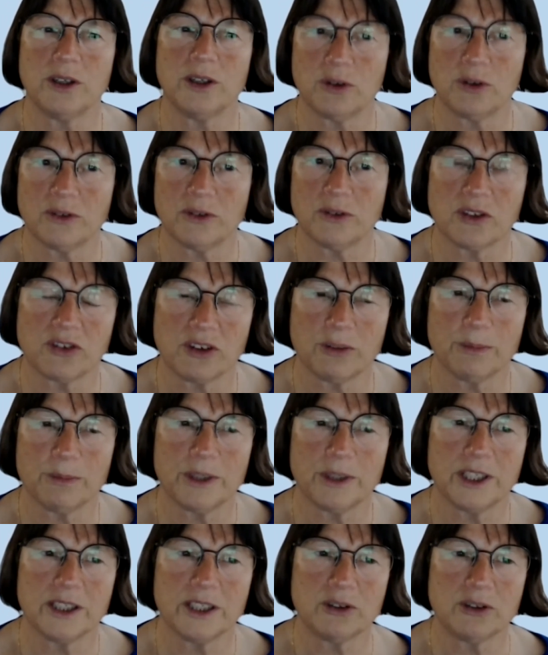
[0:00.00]
University of
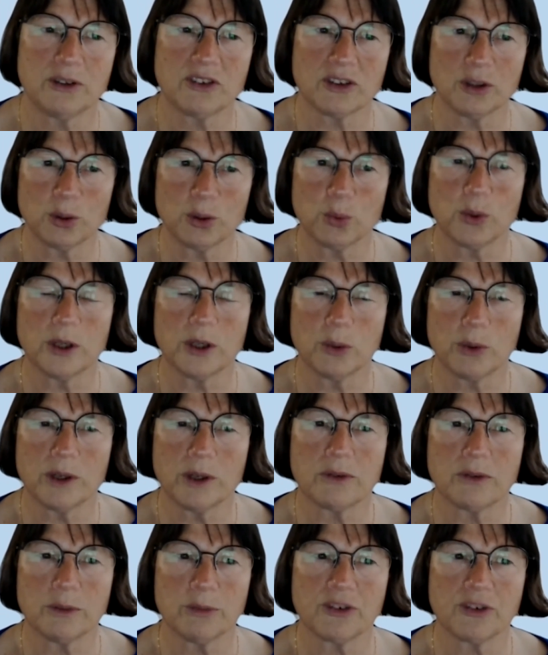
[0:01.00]
Malaya is a long way away
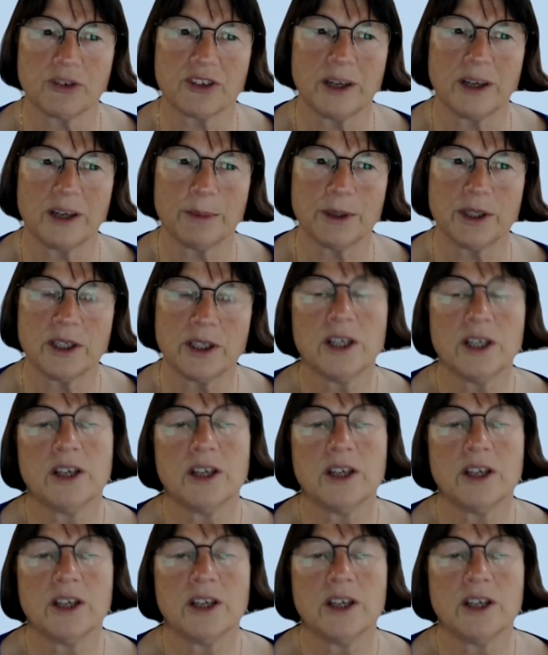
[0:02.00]
from Sabah.